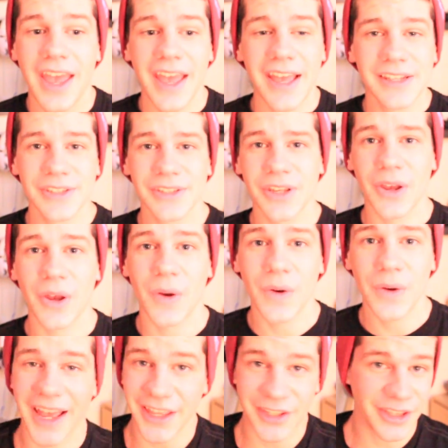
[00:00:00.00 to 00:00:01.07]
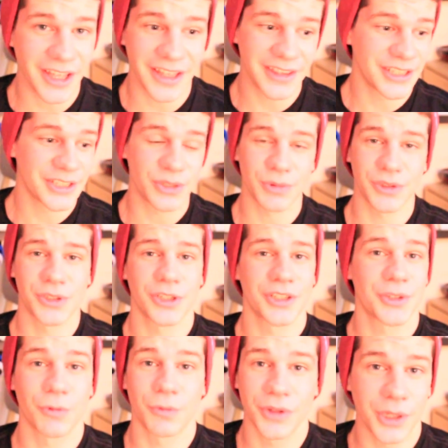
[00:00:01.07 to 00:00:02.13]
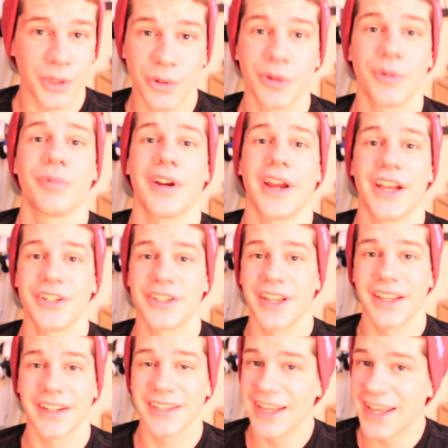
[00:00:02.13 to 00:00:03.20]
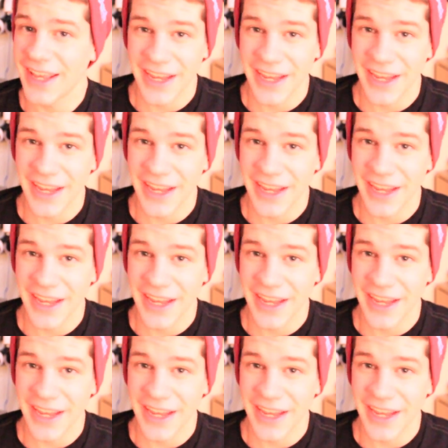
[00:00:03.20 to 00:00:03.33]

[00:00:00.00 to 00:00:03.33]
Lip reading: And so I thought this was just a really cool project.